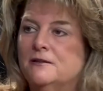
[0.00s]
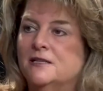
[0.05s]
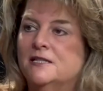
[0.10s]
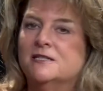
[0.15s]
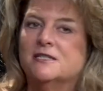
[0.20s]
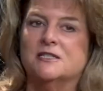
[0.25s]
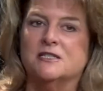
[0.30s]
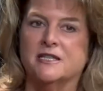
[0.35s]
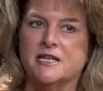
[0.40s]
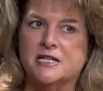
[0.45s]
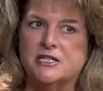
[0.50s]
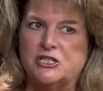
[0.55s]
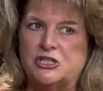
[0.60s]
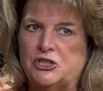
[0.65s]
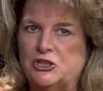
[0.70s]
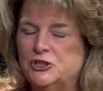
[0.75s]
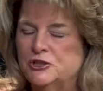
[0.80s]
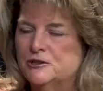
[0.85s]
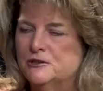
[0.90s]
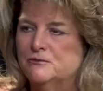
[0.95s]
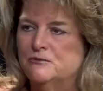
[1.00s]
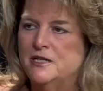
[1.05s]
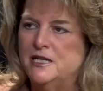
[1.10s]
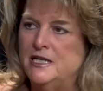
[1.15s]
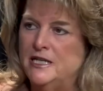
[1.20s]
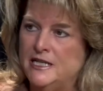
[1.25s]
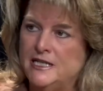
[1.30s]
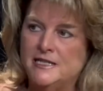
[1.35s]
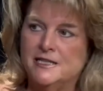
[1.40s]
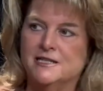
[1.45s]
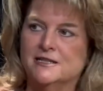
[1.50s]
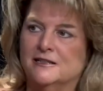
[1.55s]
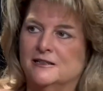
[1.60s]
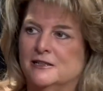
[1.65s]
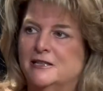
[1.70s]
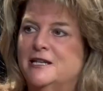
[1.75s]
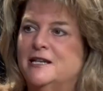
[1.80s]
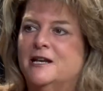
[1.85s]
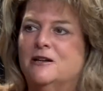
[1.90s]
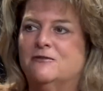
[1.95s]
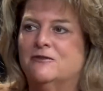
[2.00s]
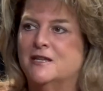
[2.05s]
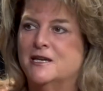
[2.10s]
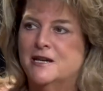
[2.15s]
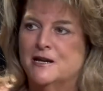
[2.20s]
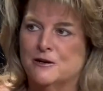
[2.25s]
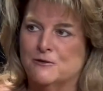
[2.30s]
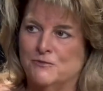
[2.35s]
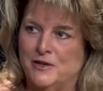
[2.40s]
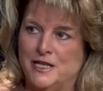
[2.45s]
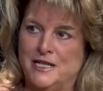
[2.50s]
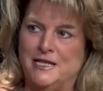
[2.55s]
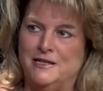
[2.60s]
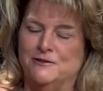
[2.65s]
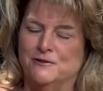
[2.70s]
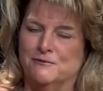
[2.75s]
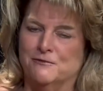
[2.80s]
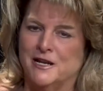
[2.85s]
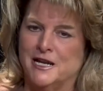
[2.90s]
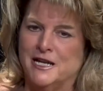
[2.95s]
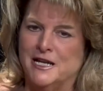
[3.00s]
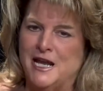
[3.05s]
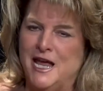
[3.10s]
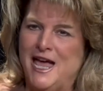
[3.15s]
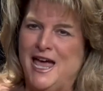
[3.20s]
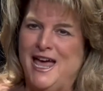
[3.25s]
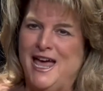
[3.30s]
Let's that's good. We need to clean out the air. We need the rain."